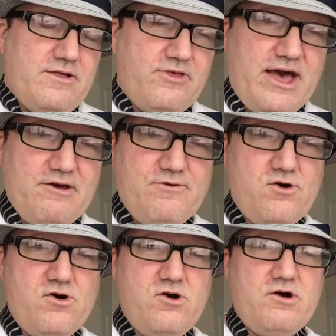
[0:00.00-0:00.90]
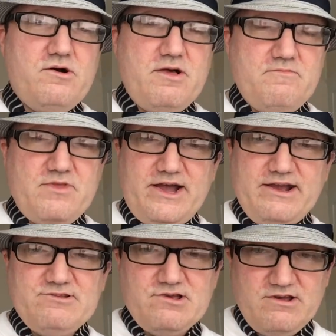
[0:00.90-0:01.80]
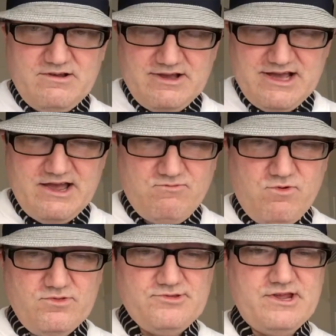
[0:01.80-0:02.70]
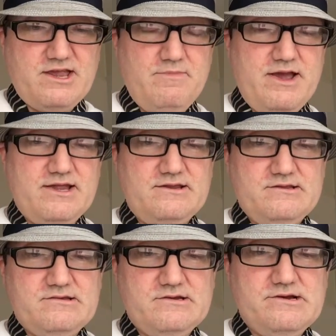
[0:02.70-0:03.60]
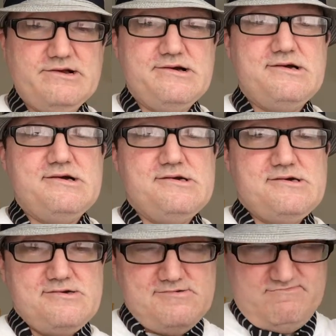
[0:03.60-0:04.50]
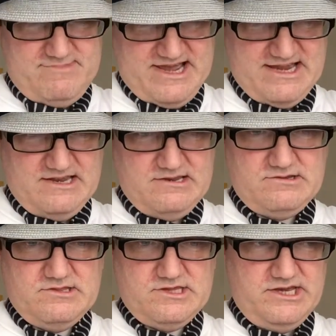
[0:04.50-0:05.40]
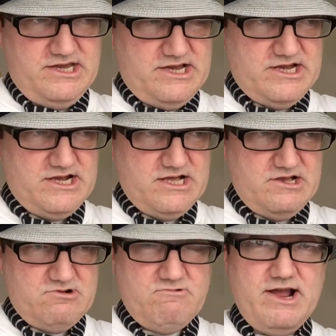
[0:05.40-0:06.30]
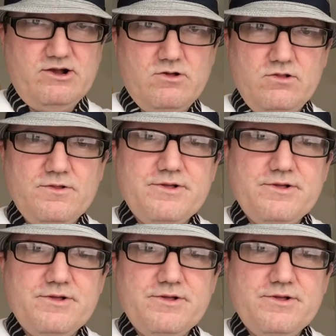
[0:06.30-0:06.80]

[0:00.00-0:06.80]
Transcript: Therefore, I have to have one stick in my hand on the rail,